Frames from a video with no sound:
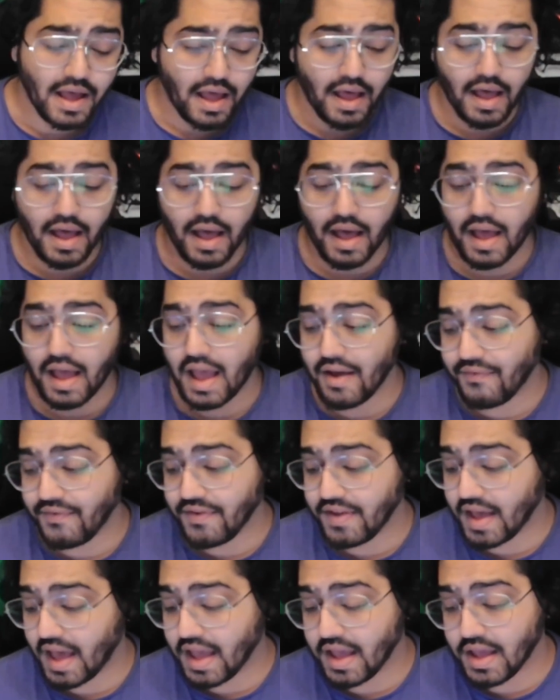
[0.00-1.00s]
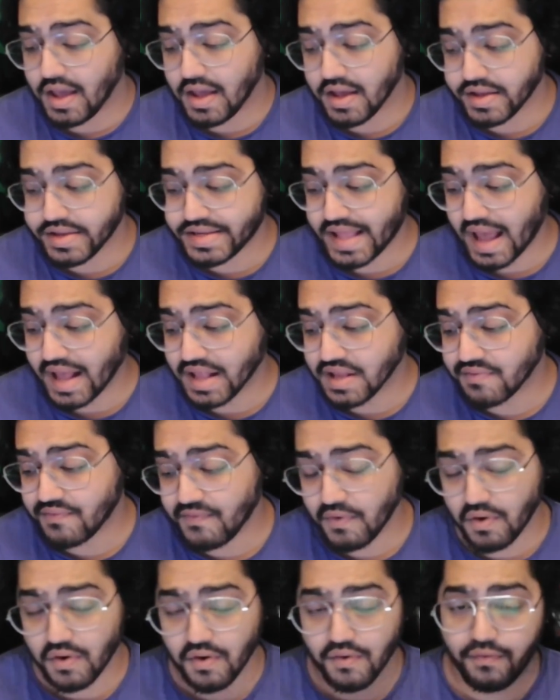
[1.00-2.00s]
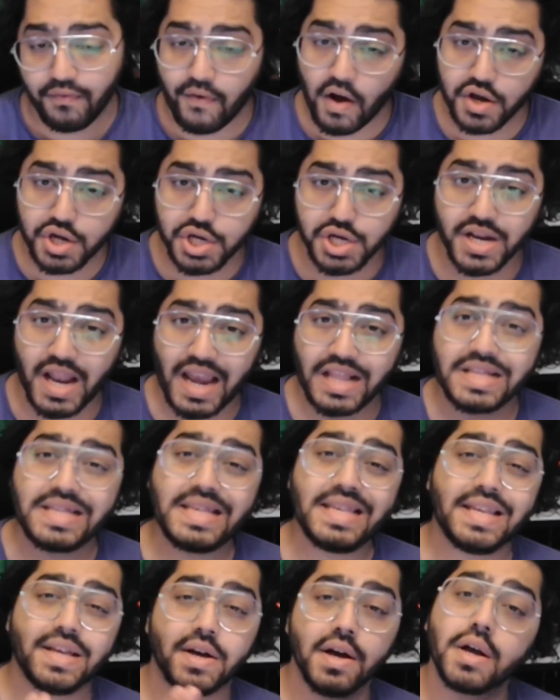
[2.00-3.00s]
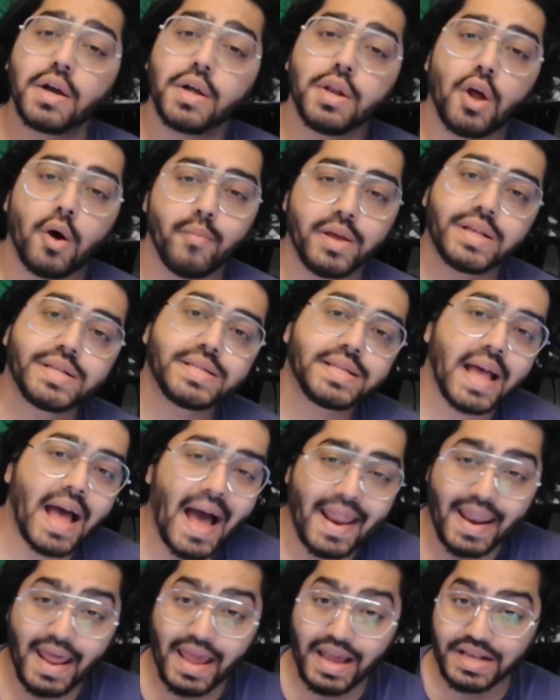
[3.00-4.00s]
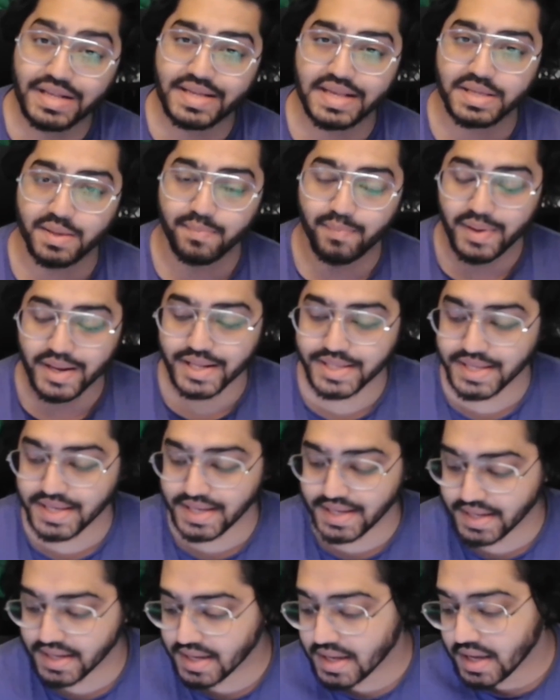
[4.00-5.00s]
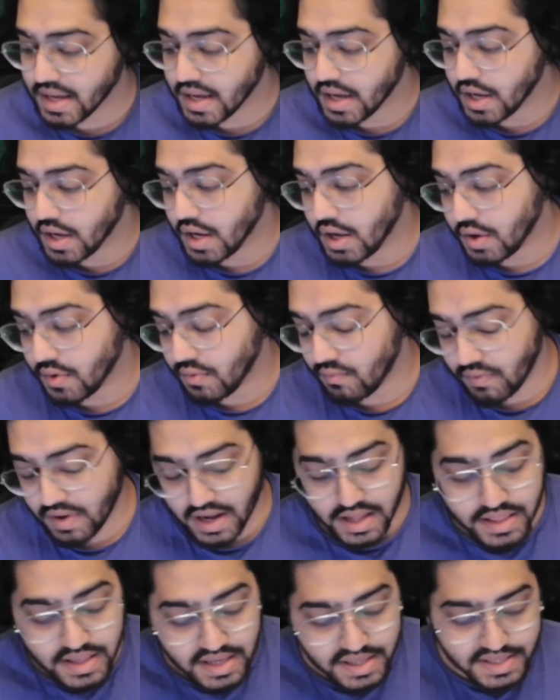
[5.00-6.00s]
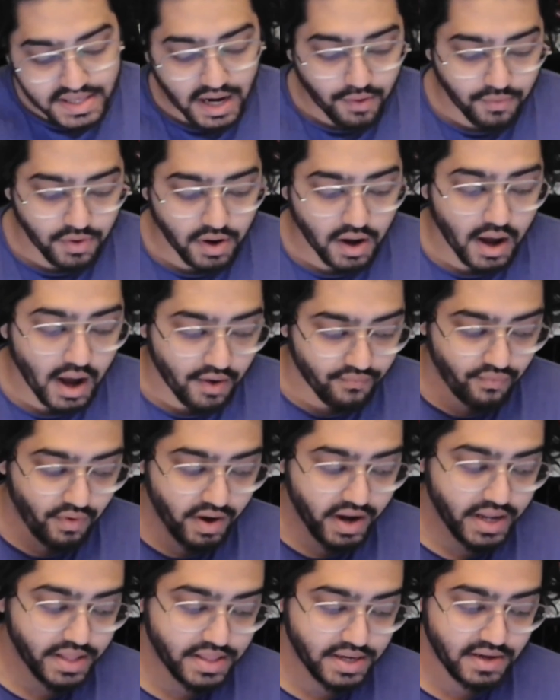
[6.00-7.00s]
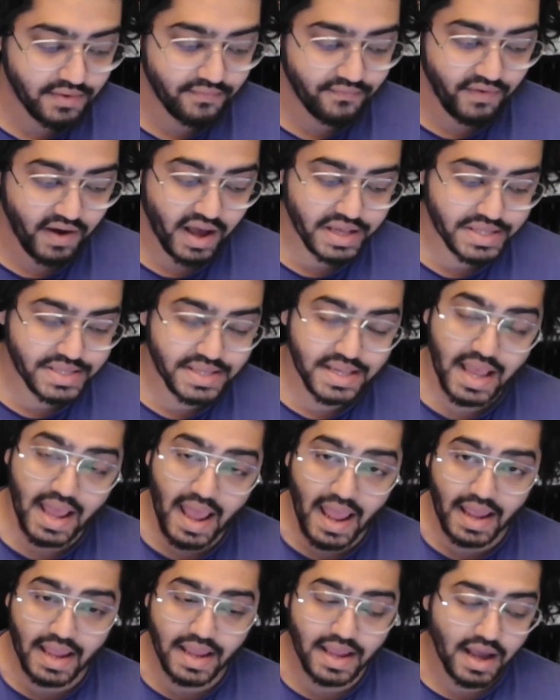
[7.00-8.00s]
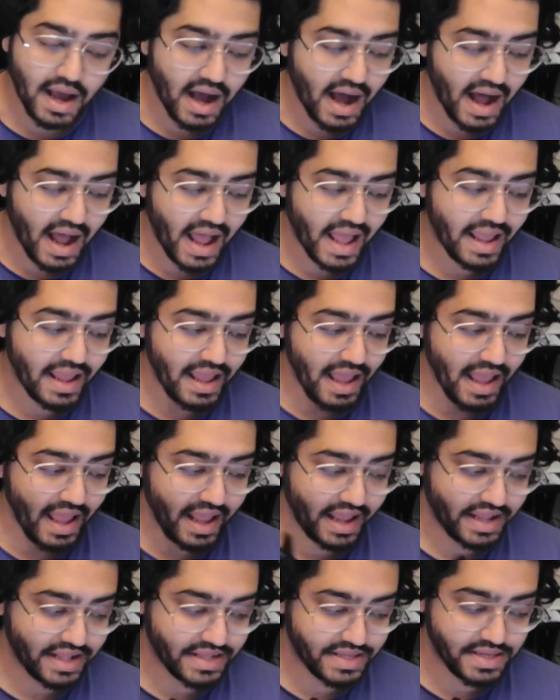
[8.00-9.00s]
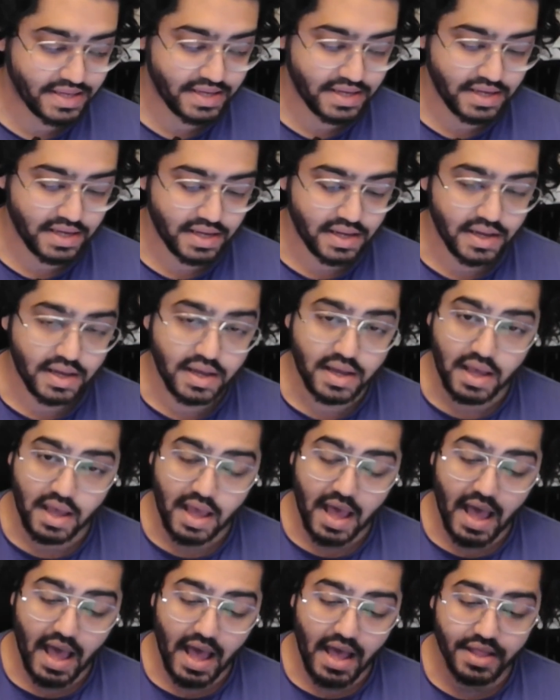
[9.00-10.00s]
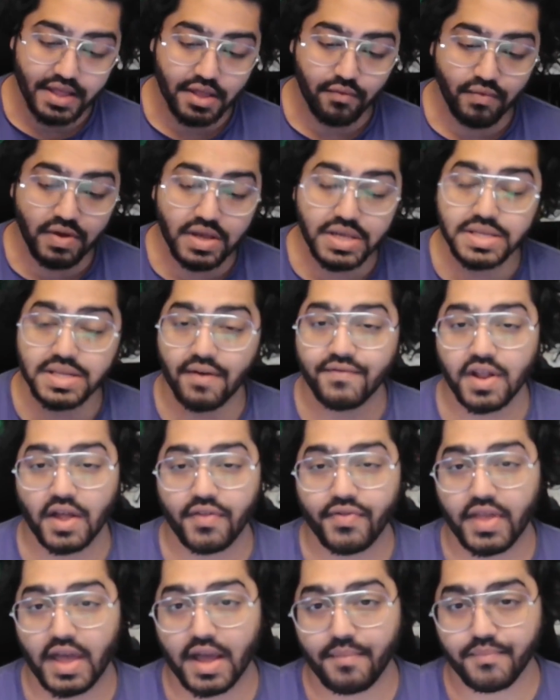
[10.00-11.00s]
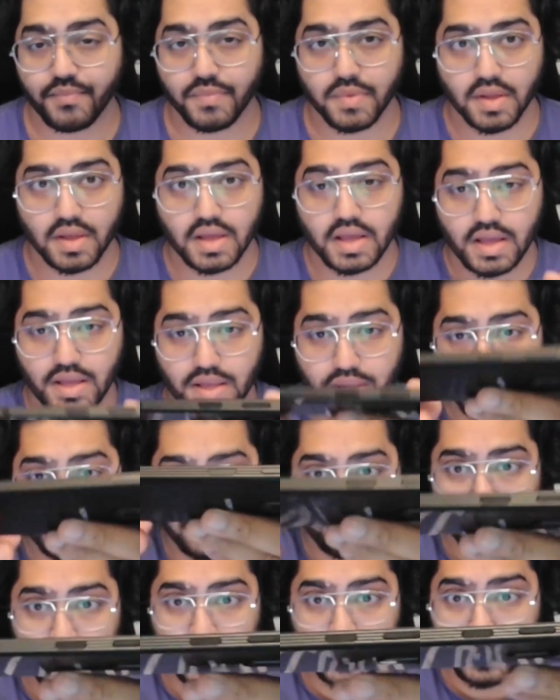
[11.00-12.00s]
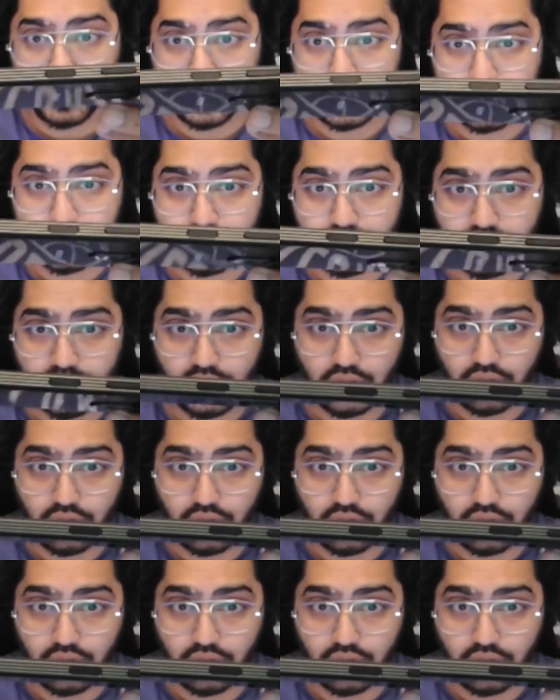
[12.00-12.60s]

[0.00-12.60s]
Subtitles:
FEA stands for functionality, ergonomics, and accessibility. In this area, I've rated the device a high 8. And the reason I've done that is because